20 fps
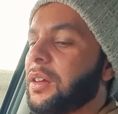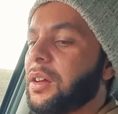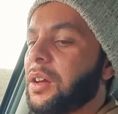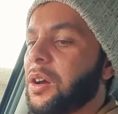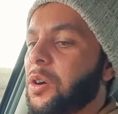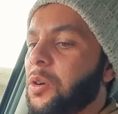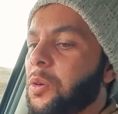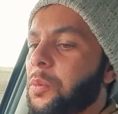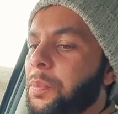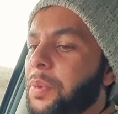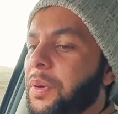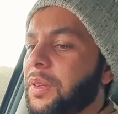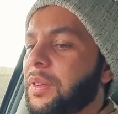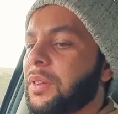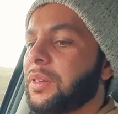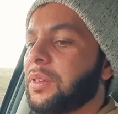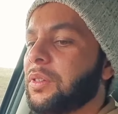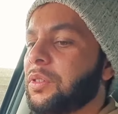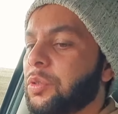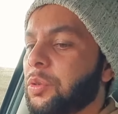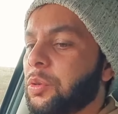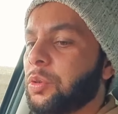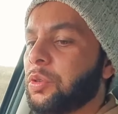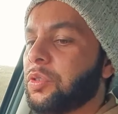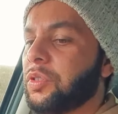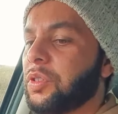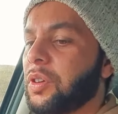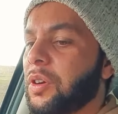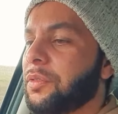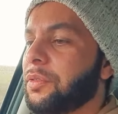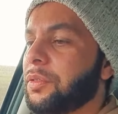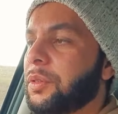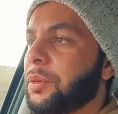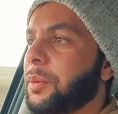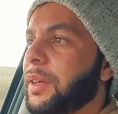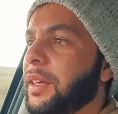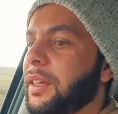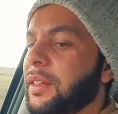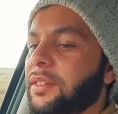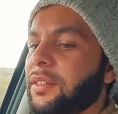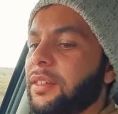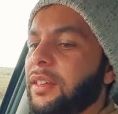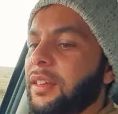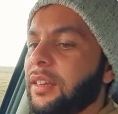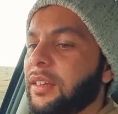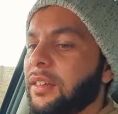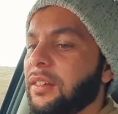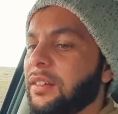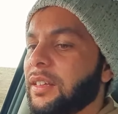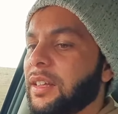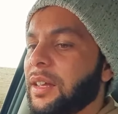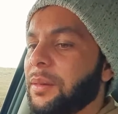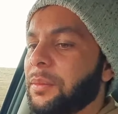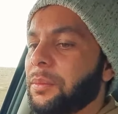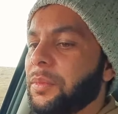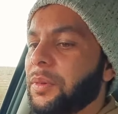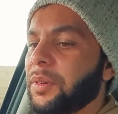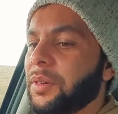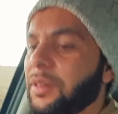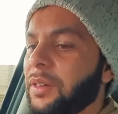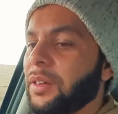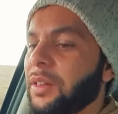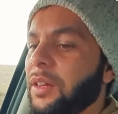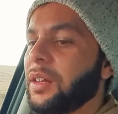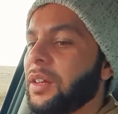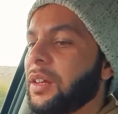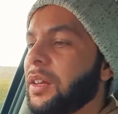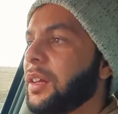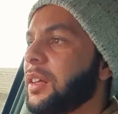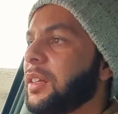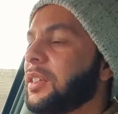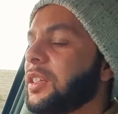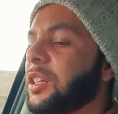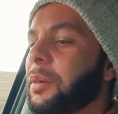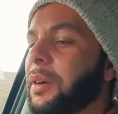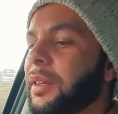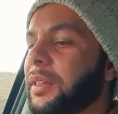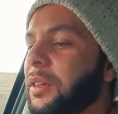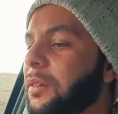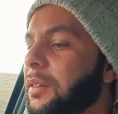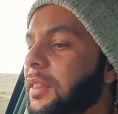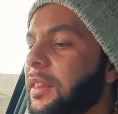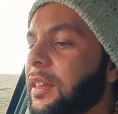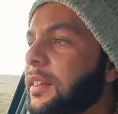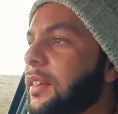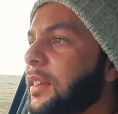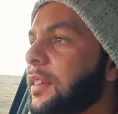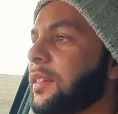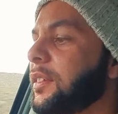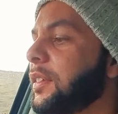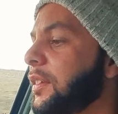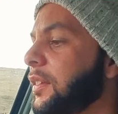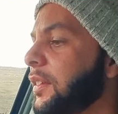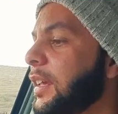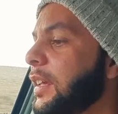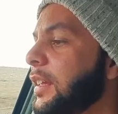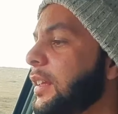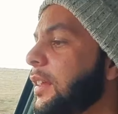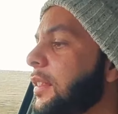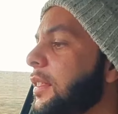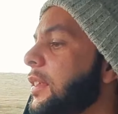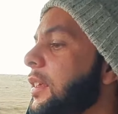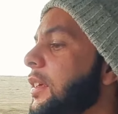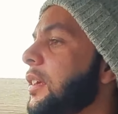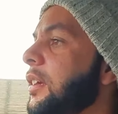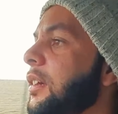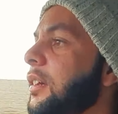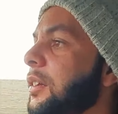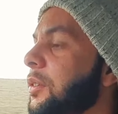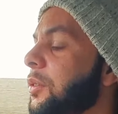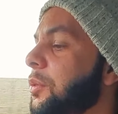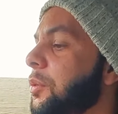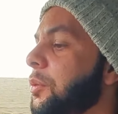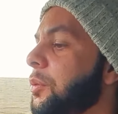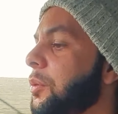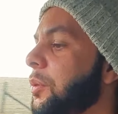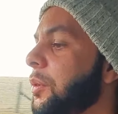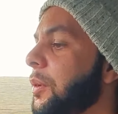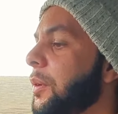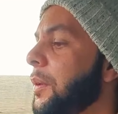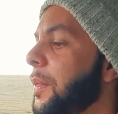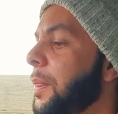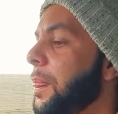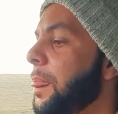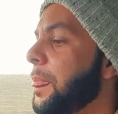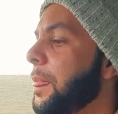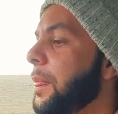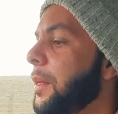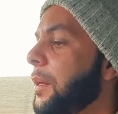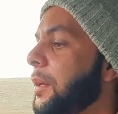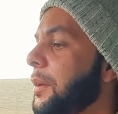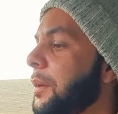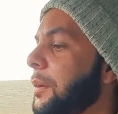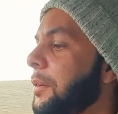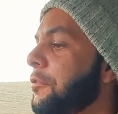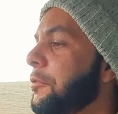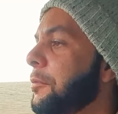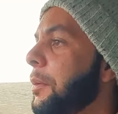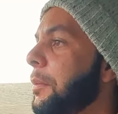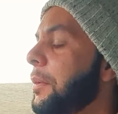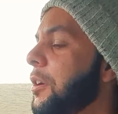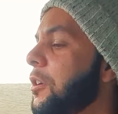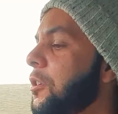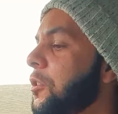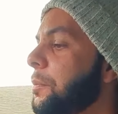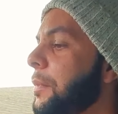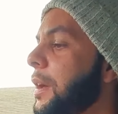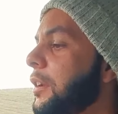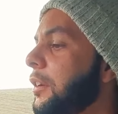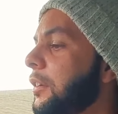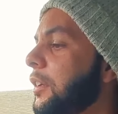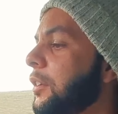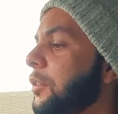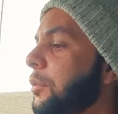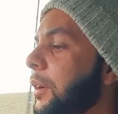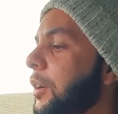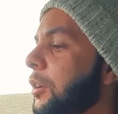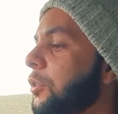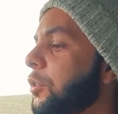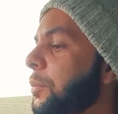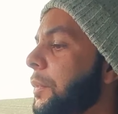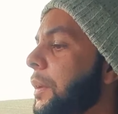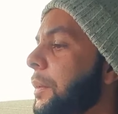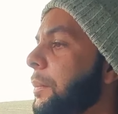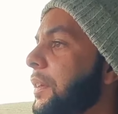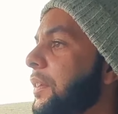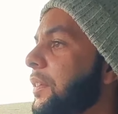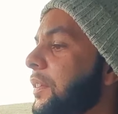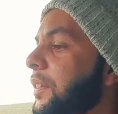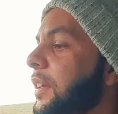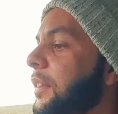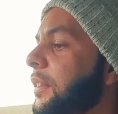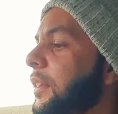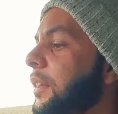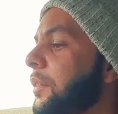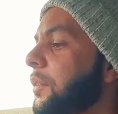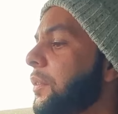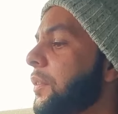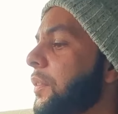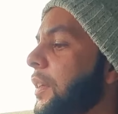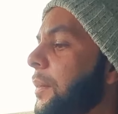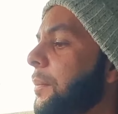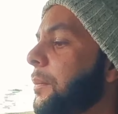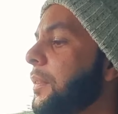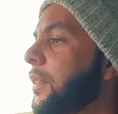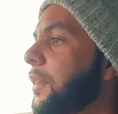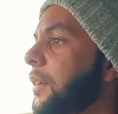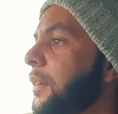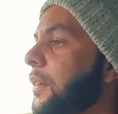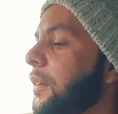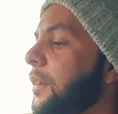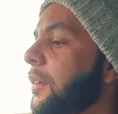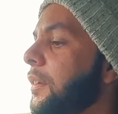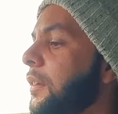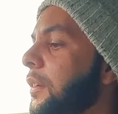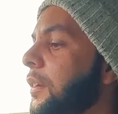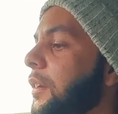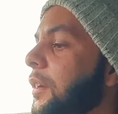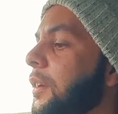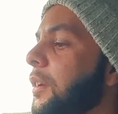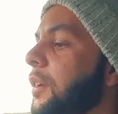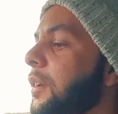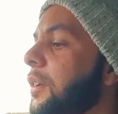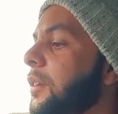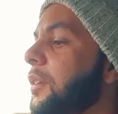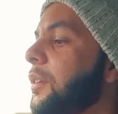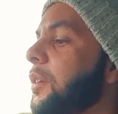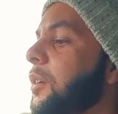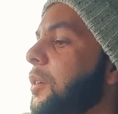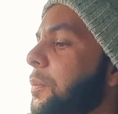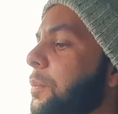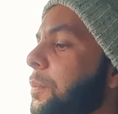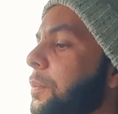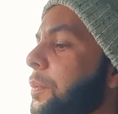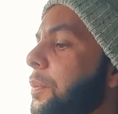open source software, serial number. No, I don't think there's anything here to, if I maybe a hold button here, do I go to maybe a settings or something? Nope.